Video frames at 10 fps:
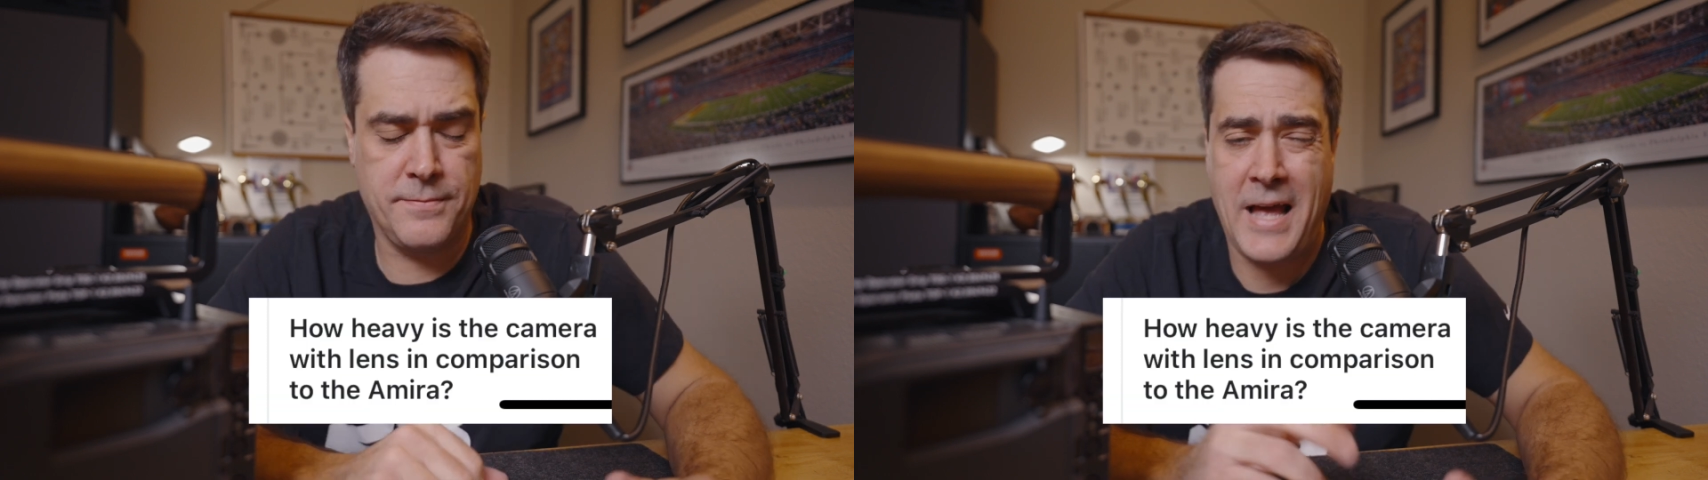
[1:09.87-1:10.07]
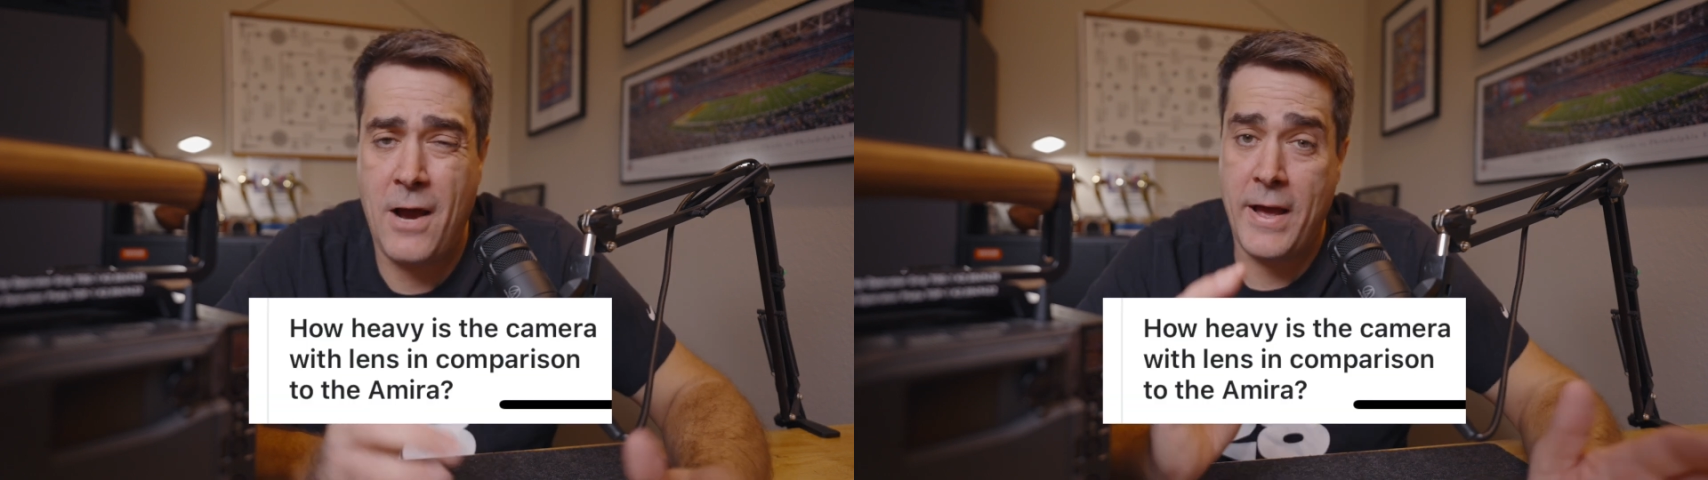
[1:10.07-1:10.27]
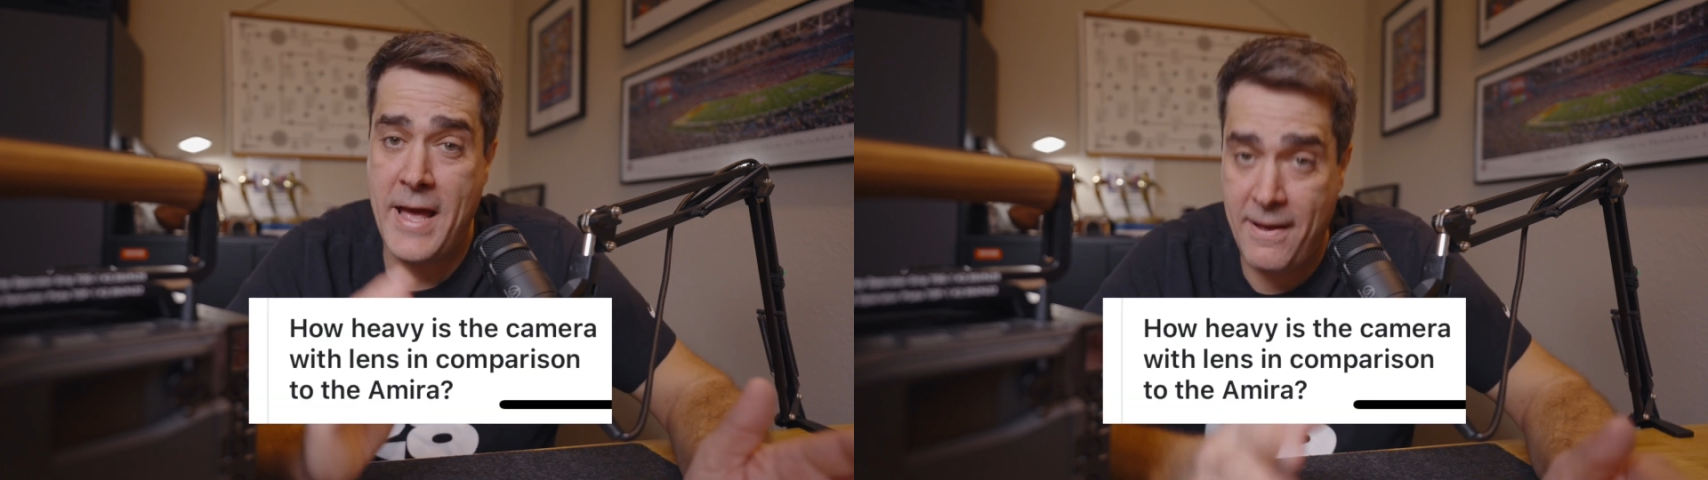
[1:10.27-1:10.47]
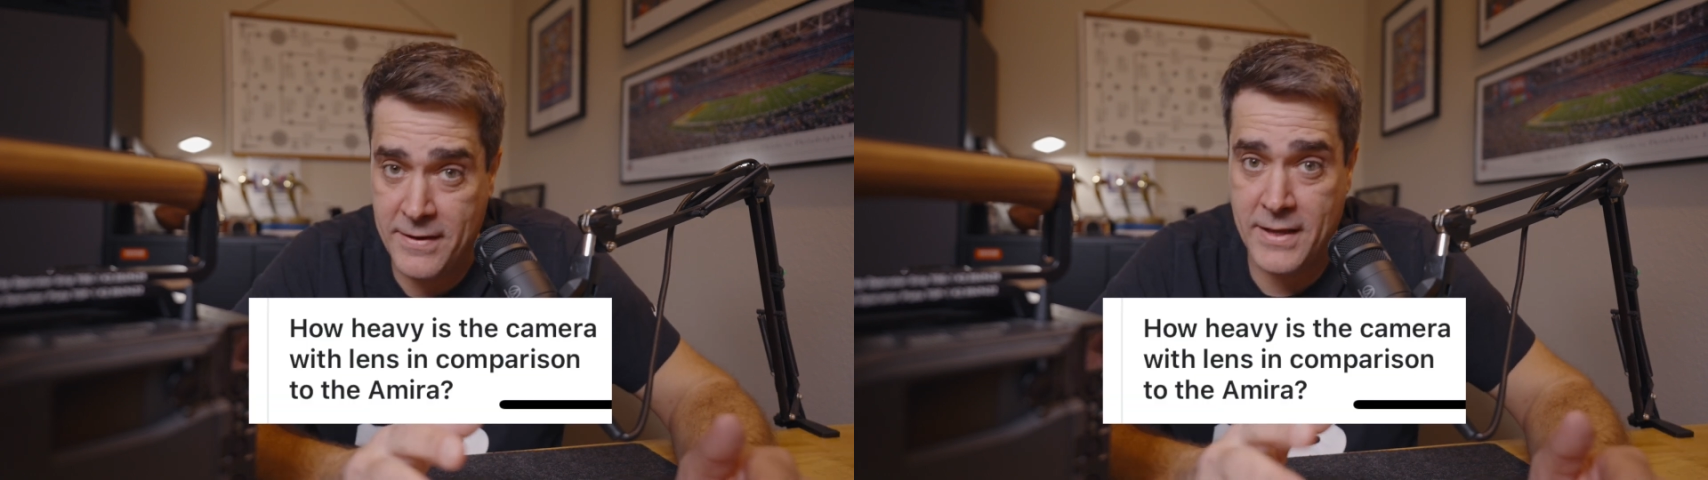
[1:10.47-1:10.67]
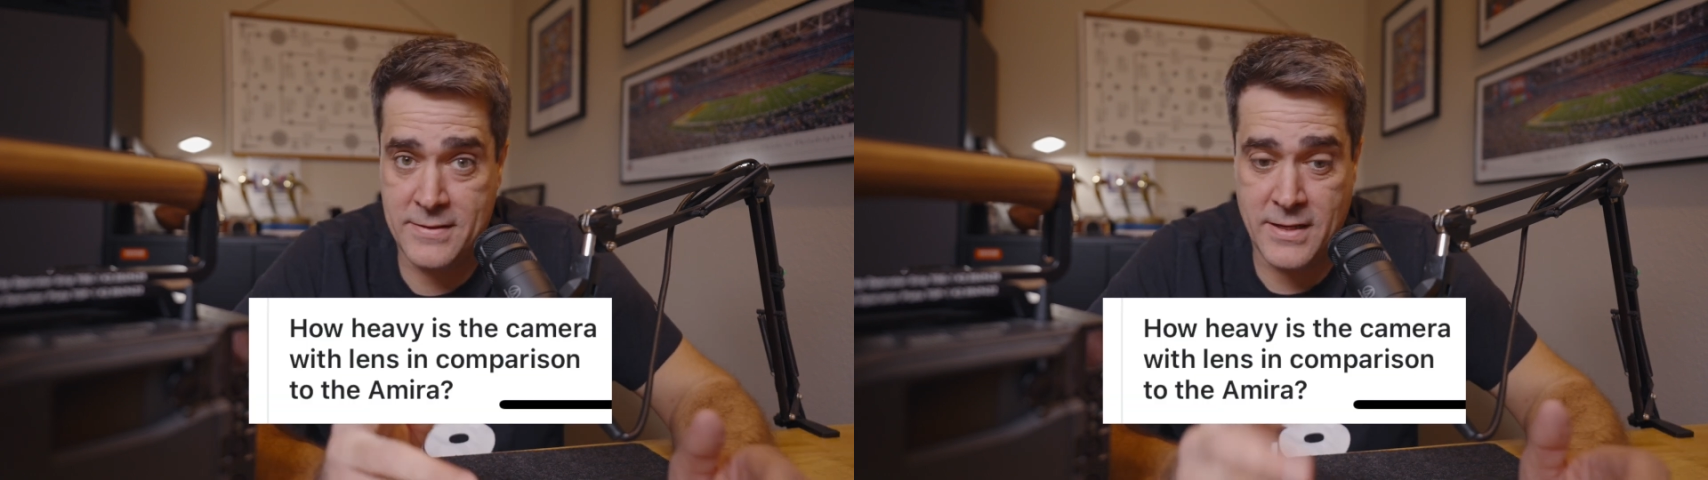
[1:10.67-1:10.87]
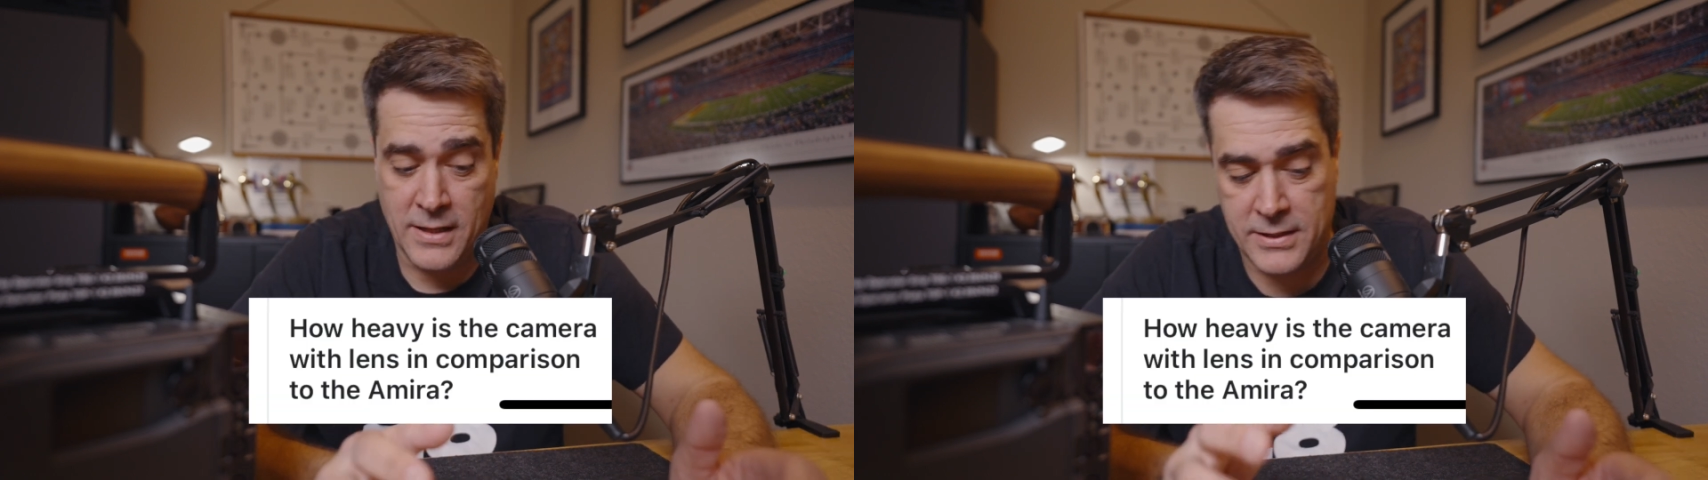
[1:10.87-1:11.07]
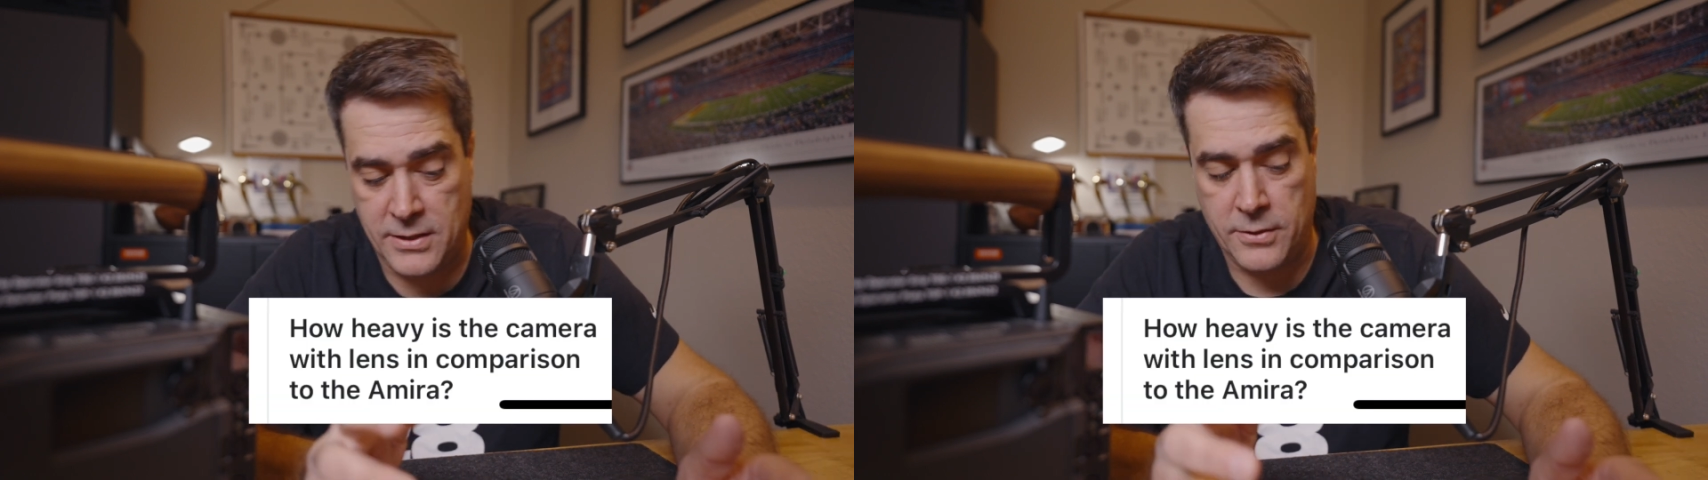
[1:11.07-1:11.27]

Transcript: how heavy is the Alexa